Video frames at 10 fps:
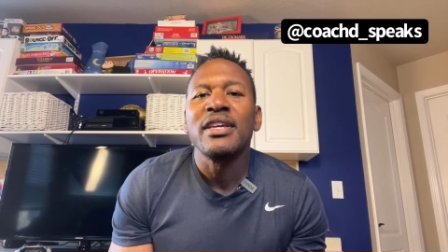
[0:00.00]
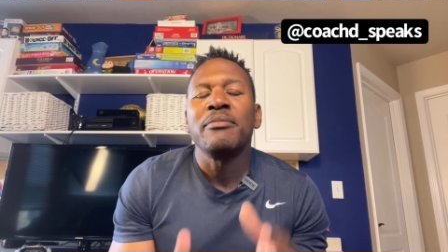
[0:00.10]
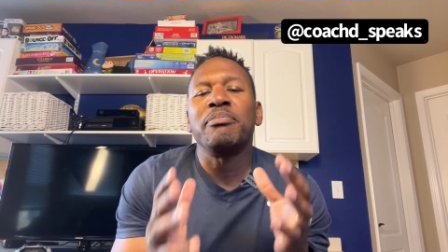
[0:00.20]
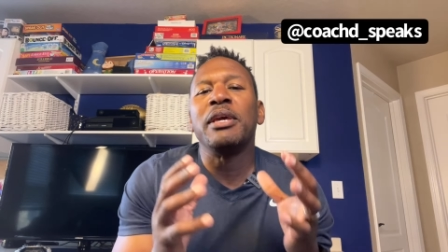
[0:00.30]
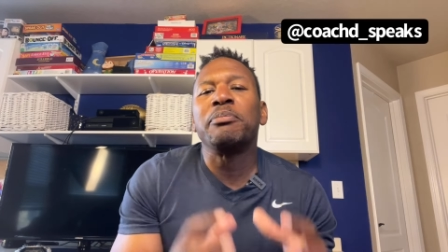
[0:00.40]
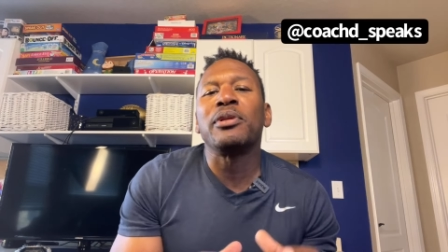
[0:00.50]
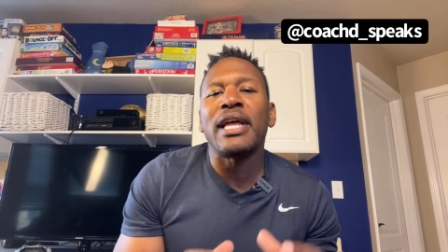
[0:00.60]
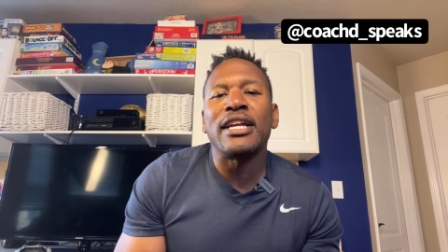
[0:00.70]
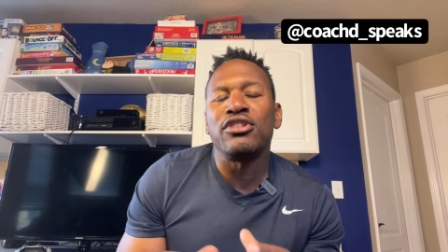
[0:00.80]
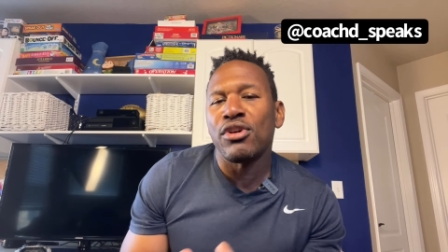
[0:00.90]
People
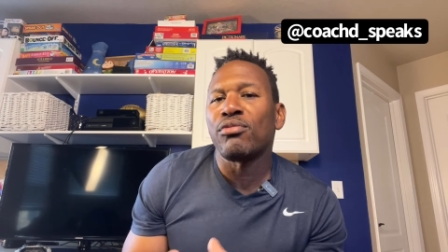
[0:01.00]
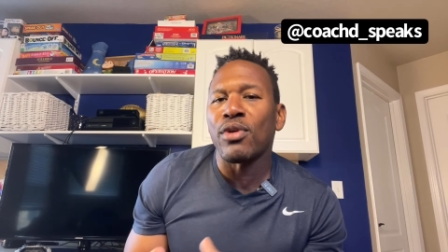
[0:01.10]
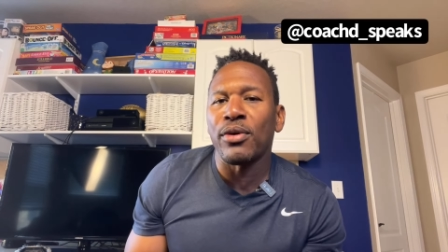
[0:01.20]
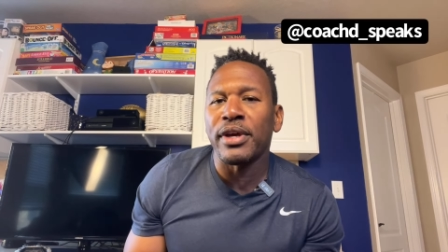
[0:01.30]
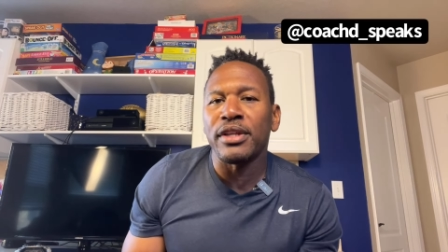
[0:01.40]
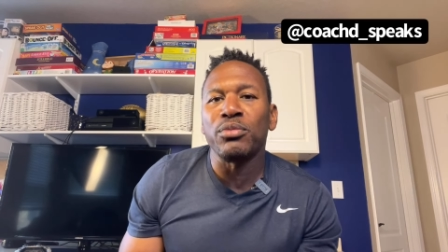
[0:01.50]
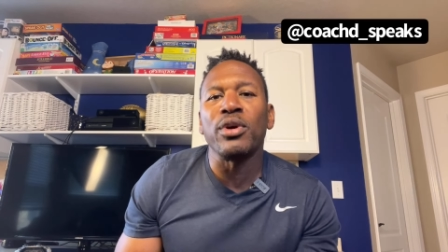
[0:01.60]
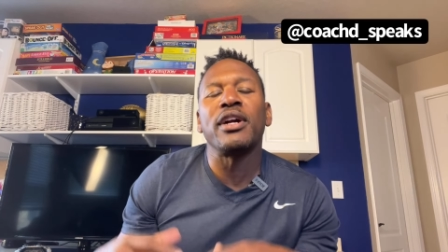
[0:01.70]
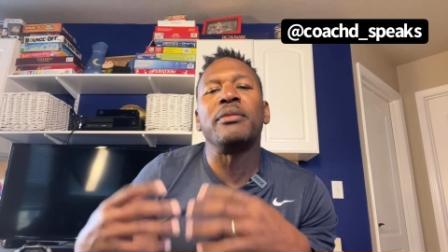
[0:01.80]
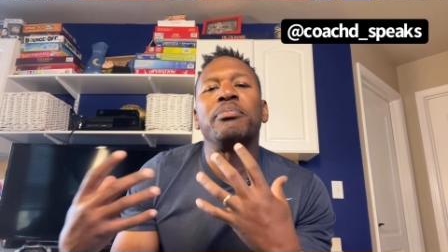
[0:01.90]
like Joe Rogan
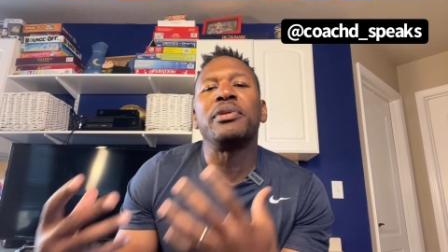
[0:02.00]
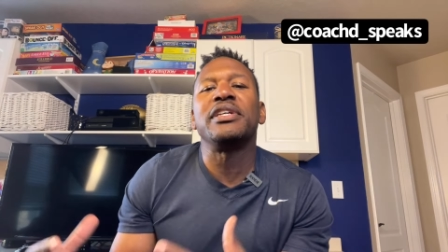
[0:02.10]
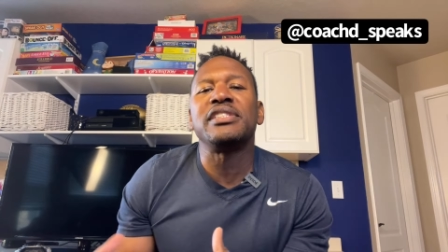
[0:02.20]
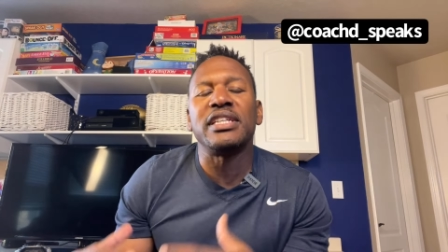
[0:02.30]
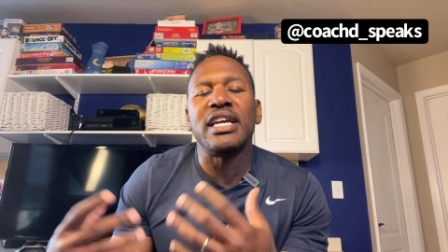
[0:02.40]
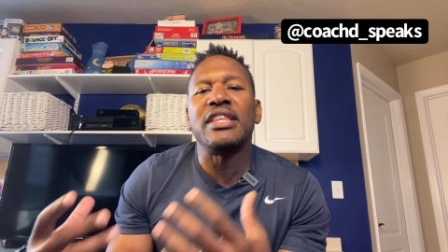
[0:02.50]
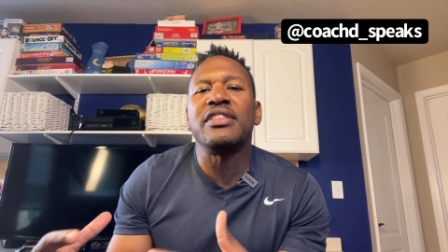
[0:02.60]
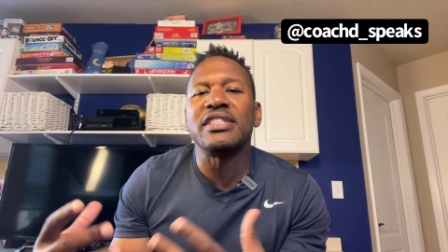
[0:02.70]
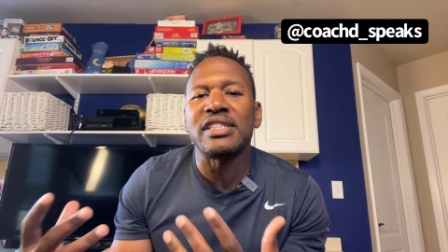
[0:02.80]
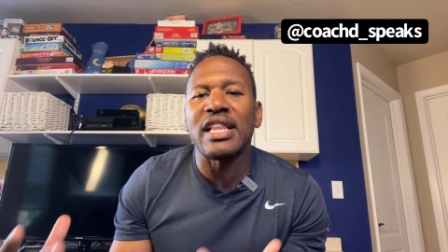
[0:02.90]
were complicit in
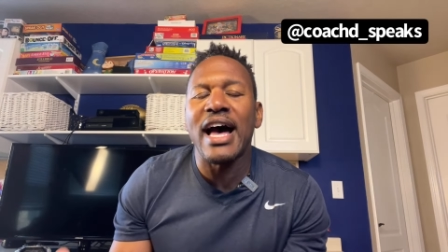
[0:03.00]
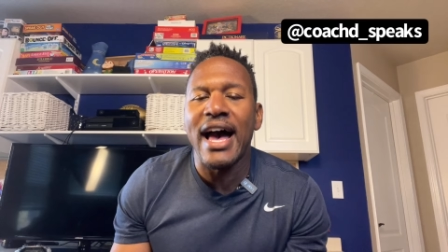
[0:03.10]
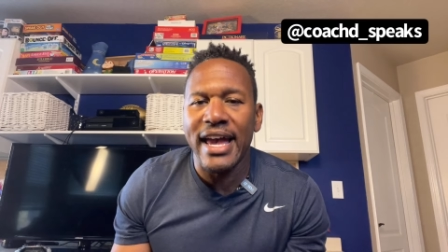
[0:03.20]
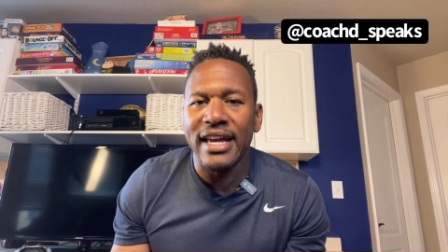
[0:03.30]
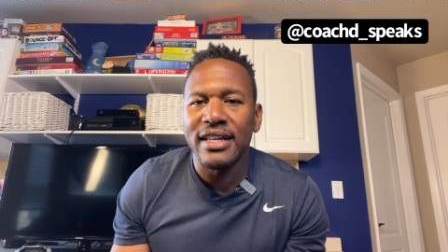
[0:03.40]
this lie.